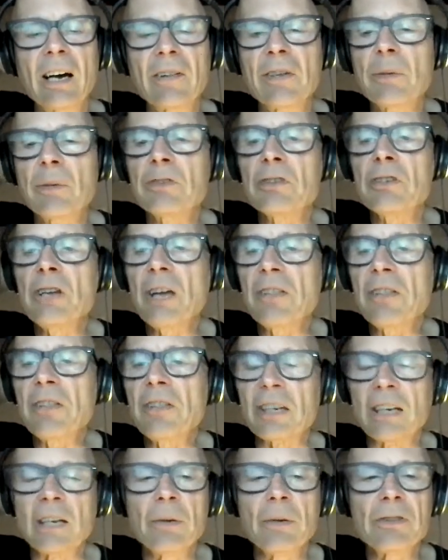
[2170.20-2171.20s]
there was
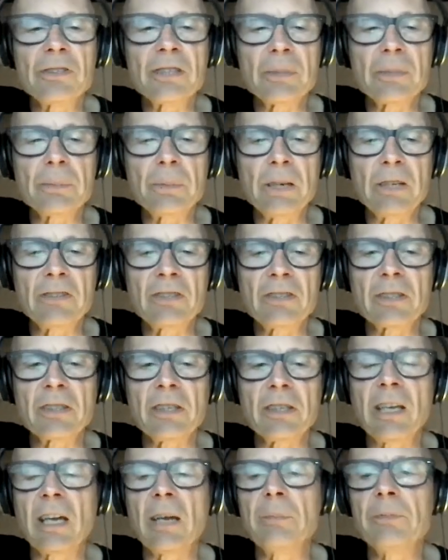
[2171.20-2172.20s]
nothing. It was just
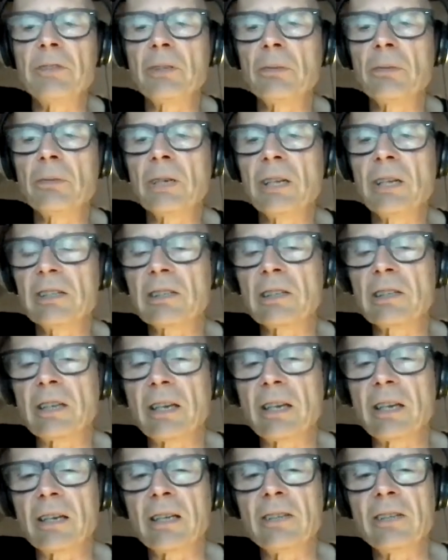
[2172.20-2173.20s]
basically empty
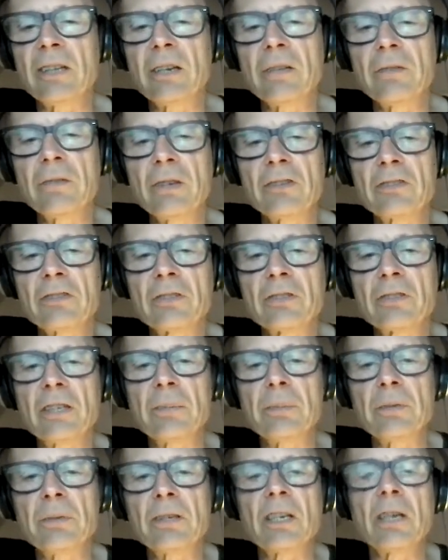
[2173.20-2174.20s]
wasteland. And then eventually
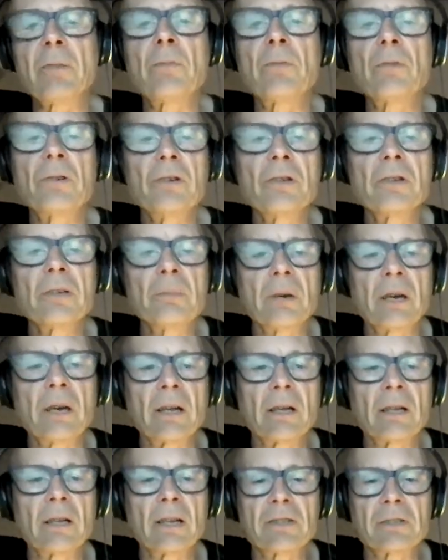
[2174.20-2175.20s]
it became really
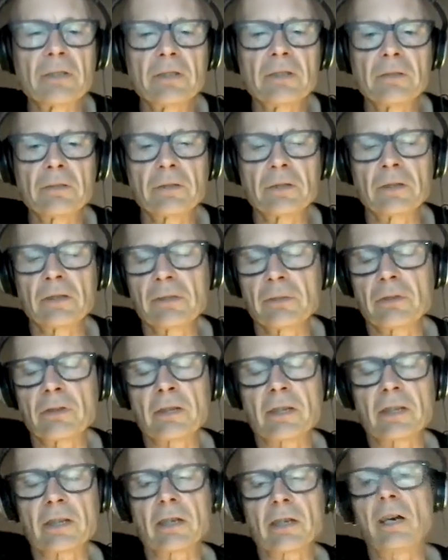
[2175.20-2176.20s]
biologically diverse
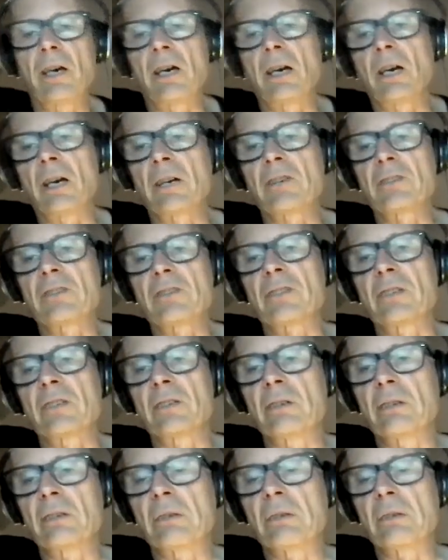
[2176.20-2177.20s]
with like hawks
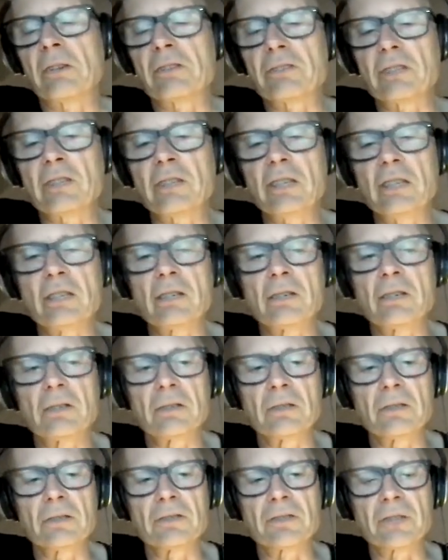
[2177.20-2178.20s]
and eventually
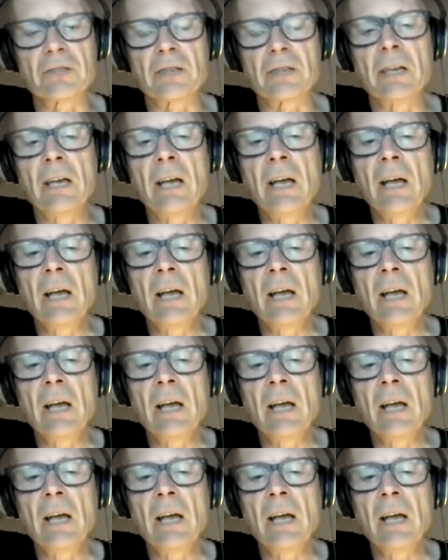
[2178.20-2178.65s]
eagles and,